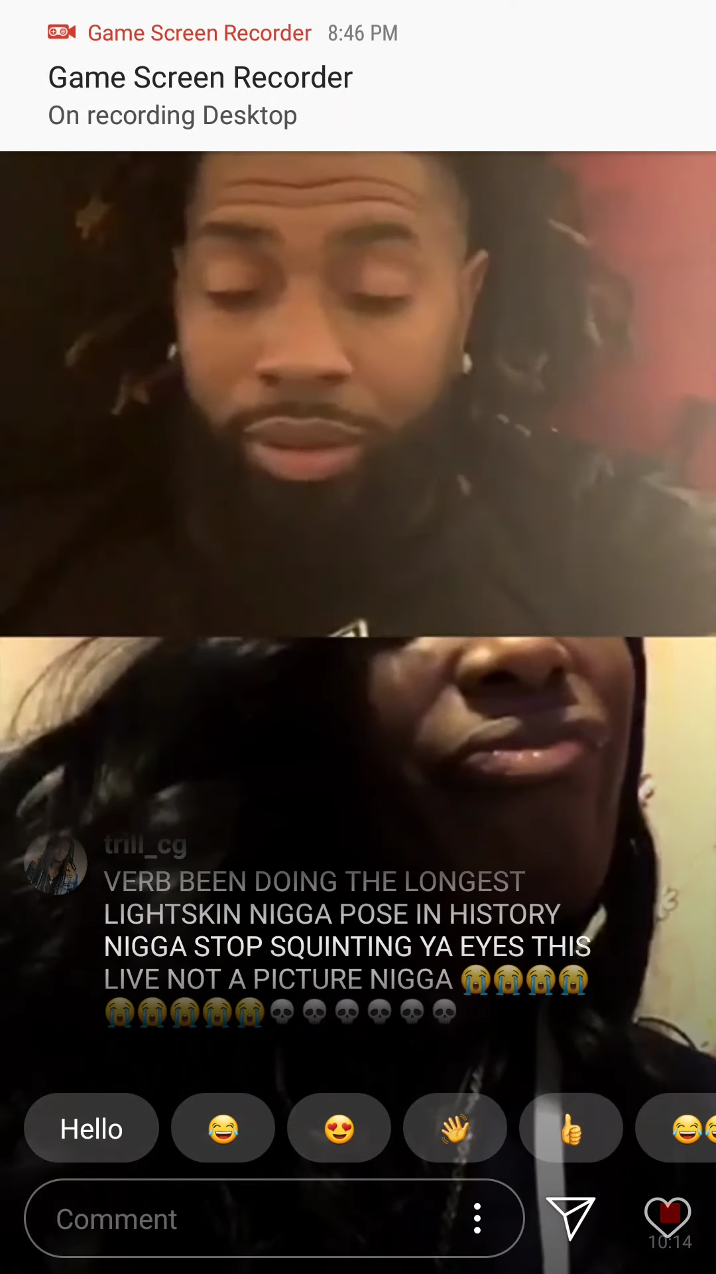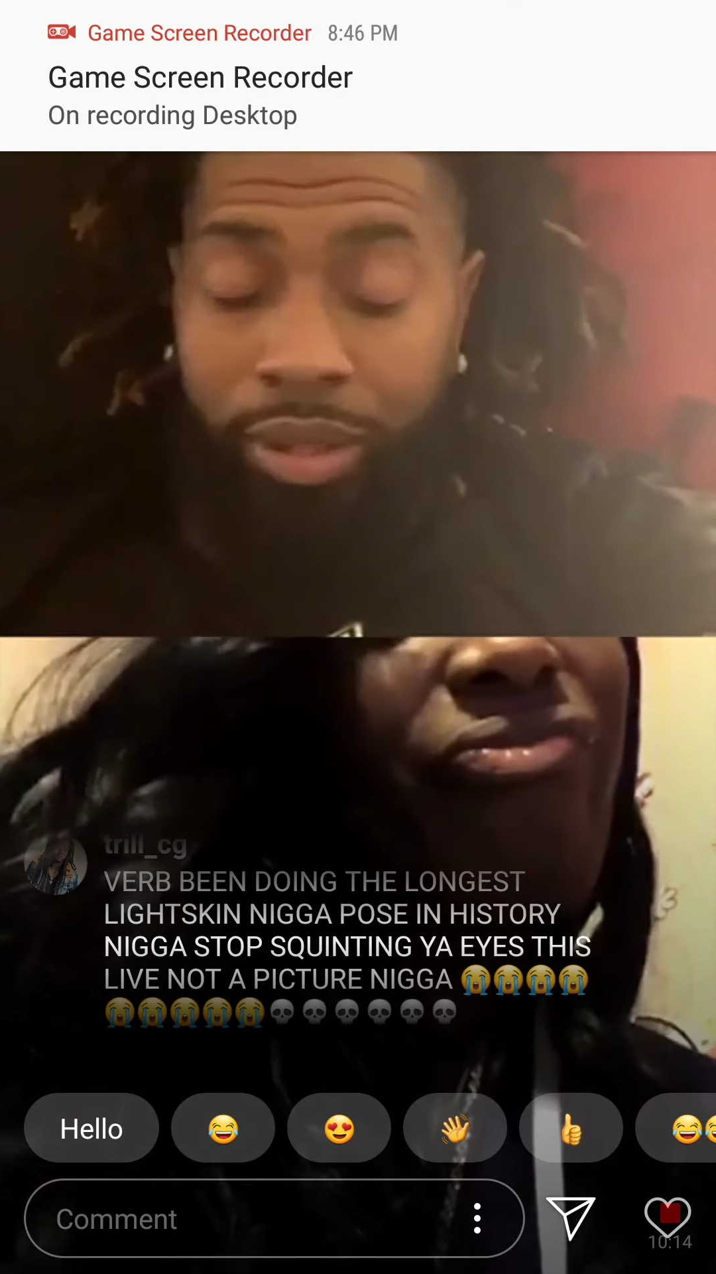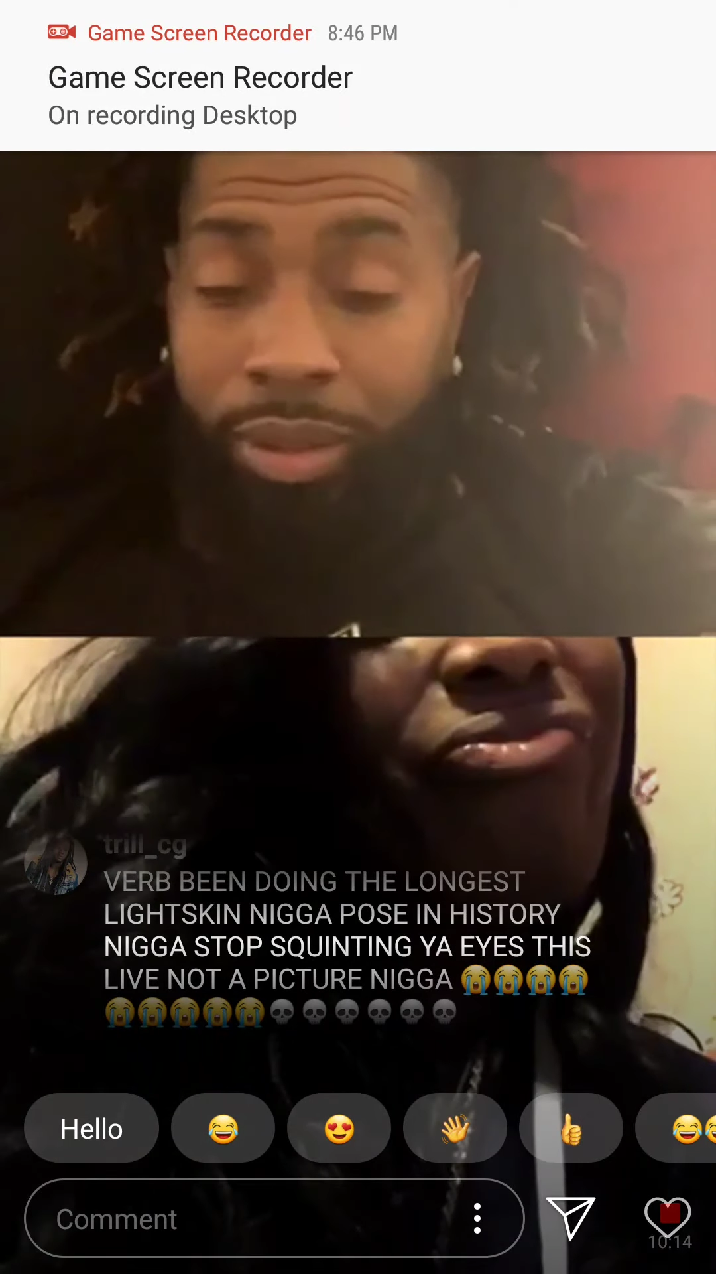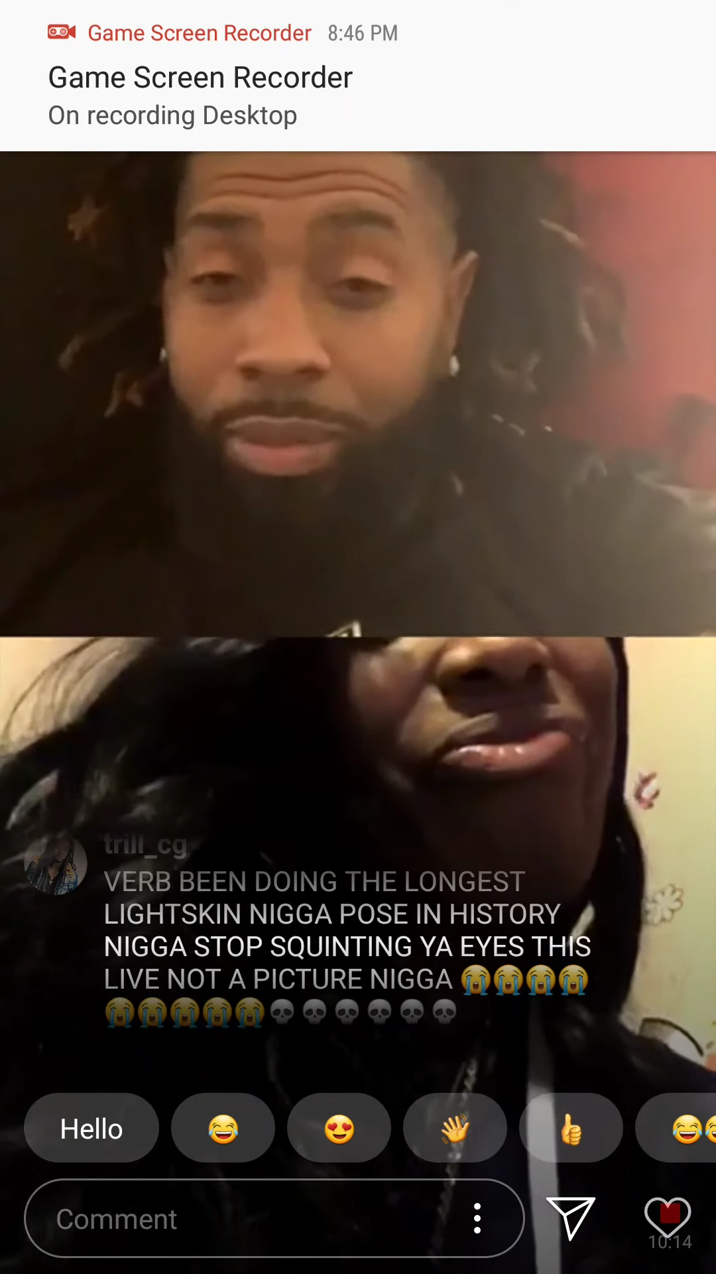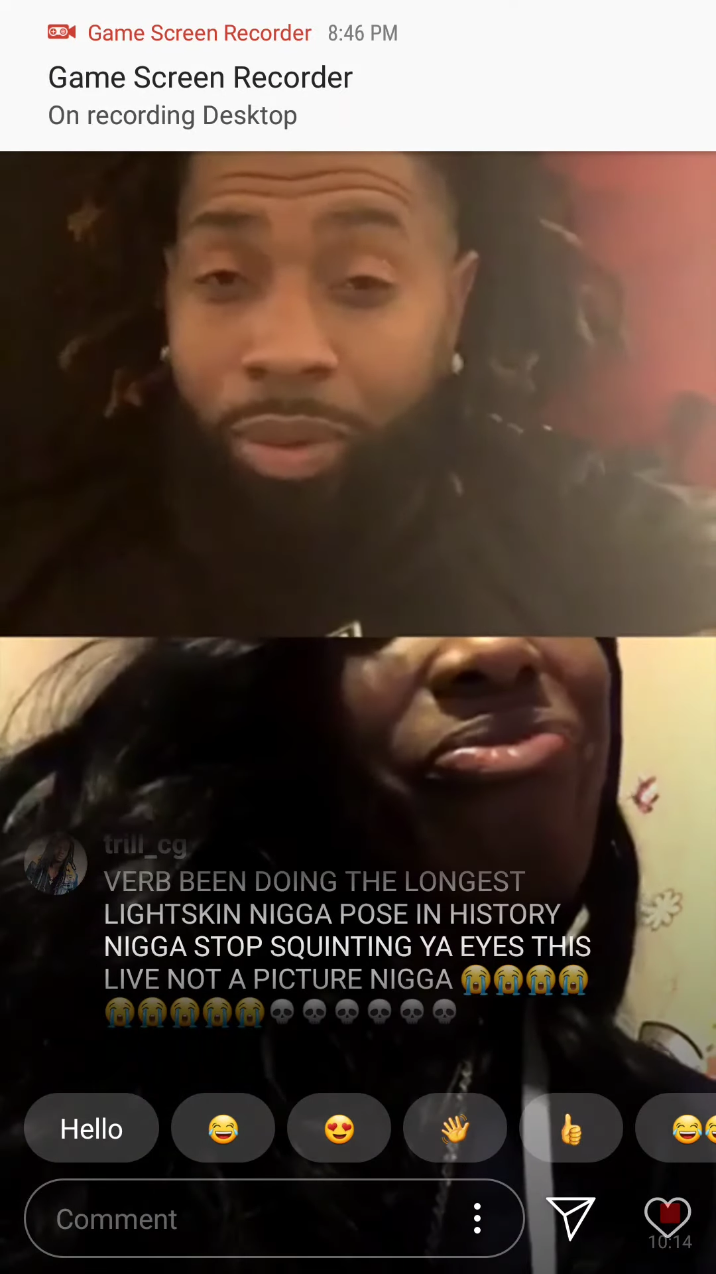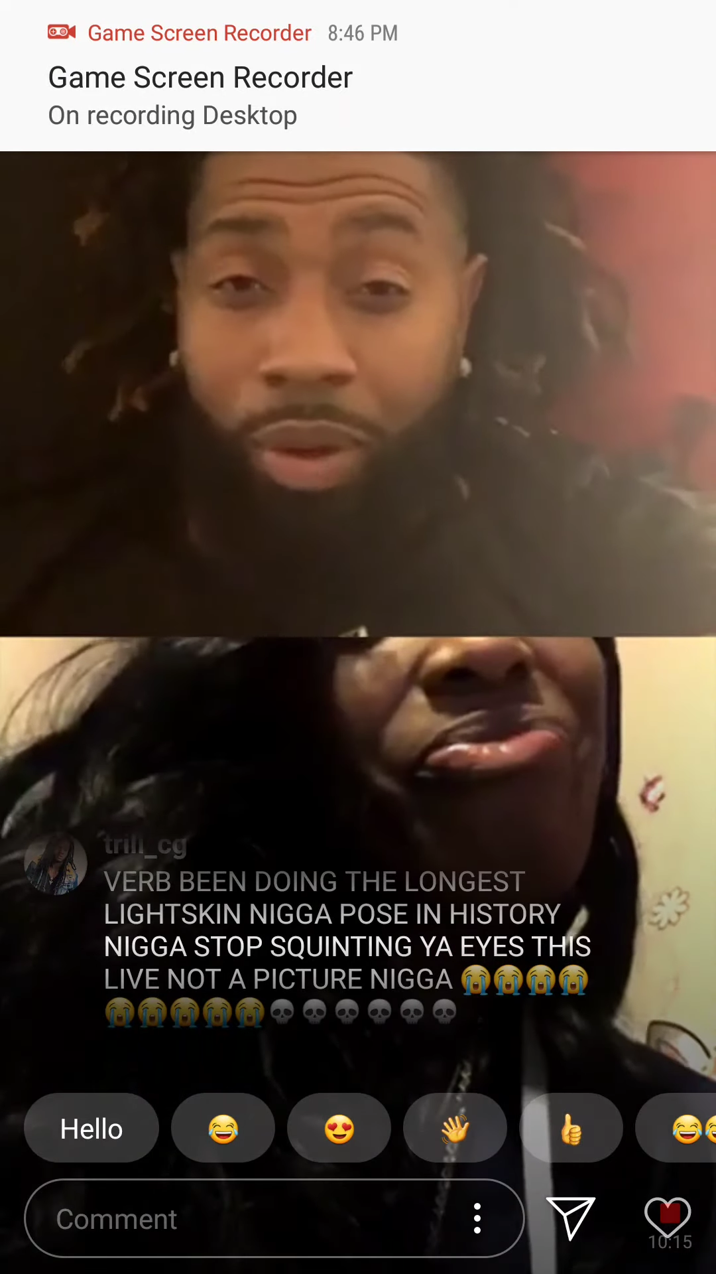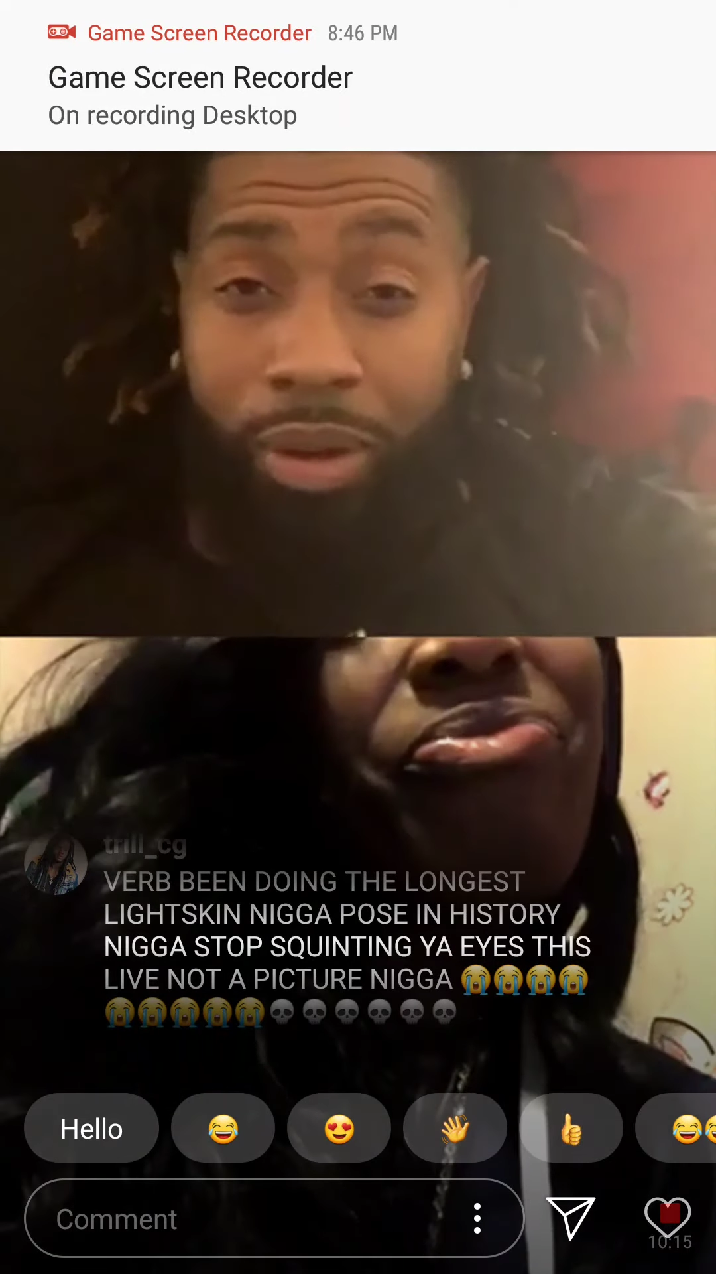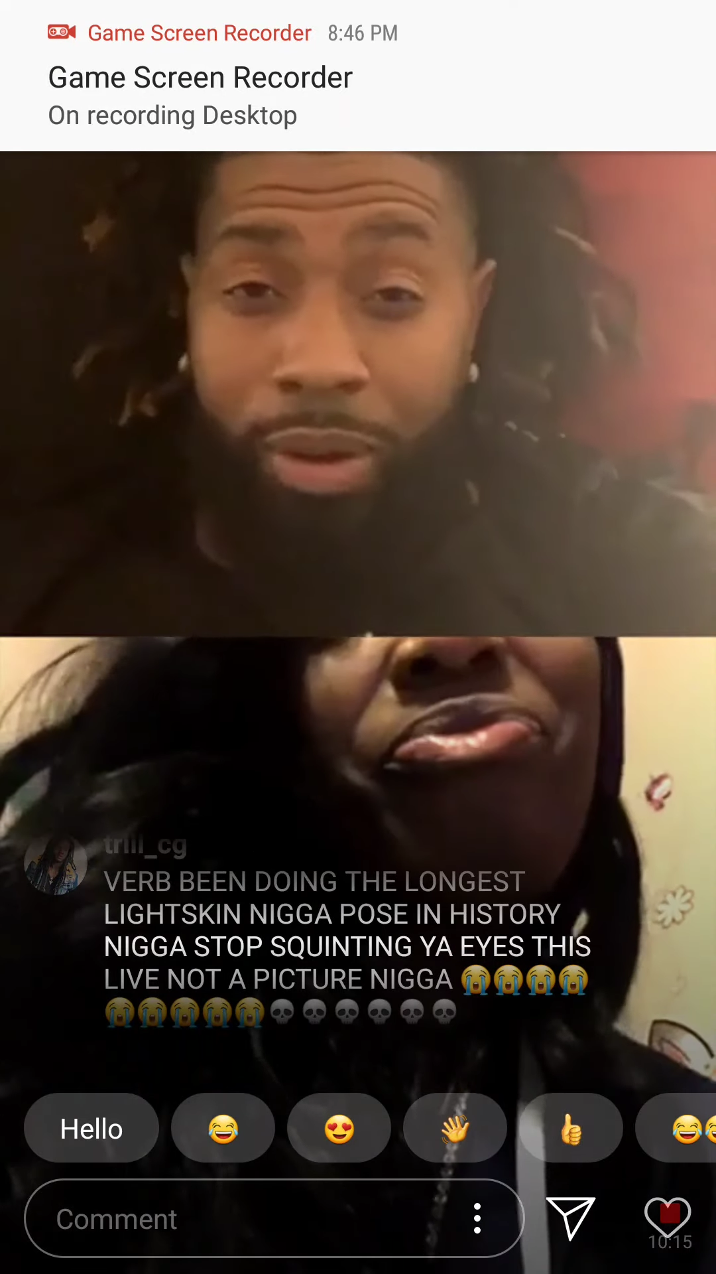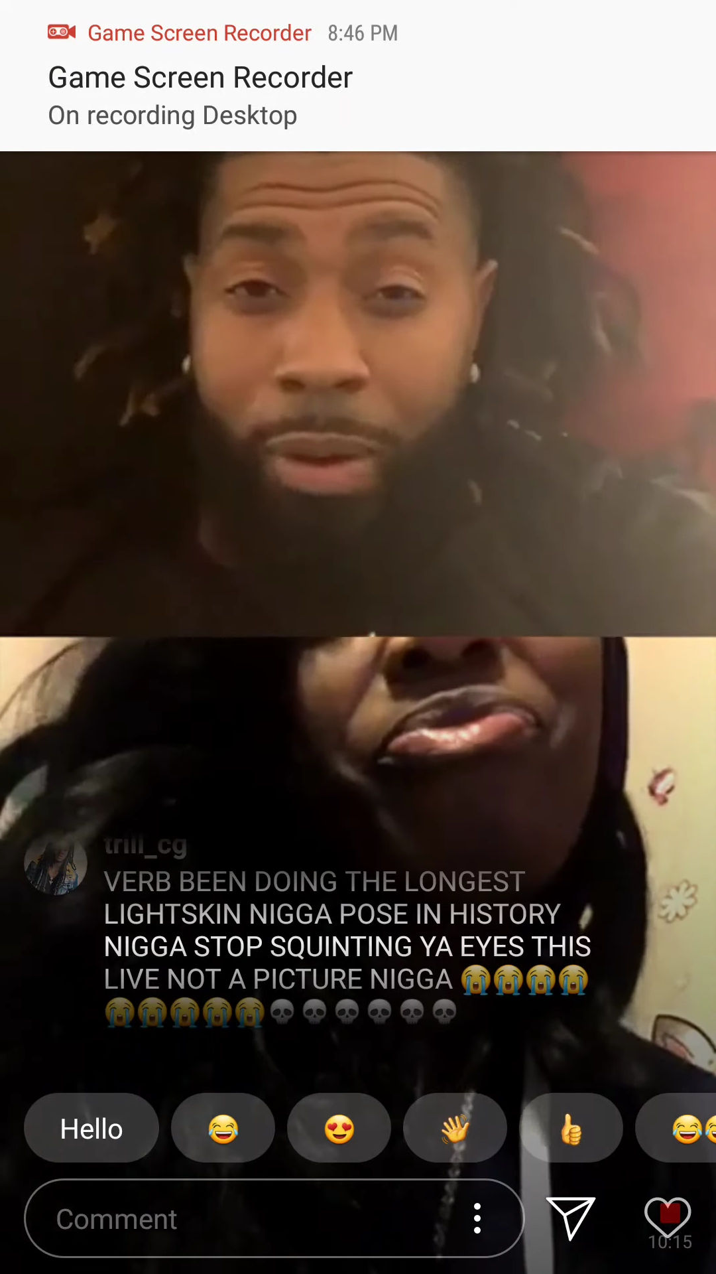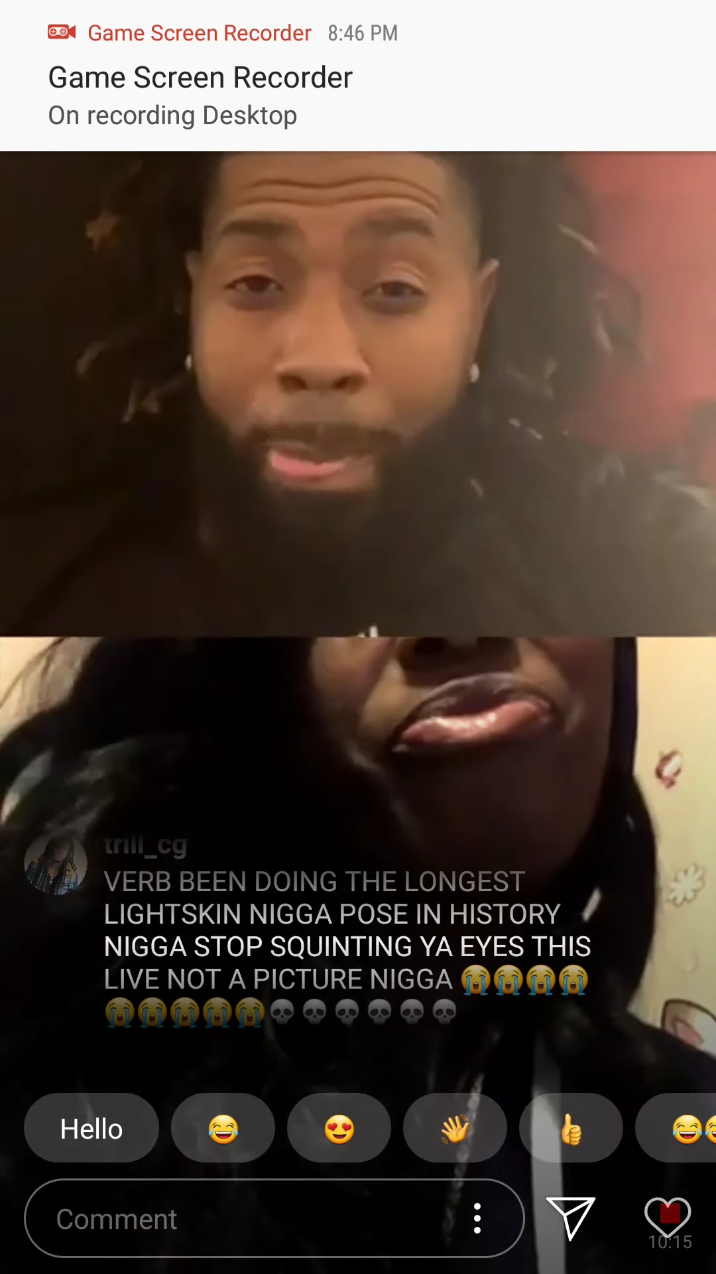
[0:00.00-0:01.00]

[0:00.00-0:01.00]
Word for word: This important.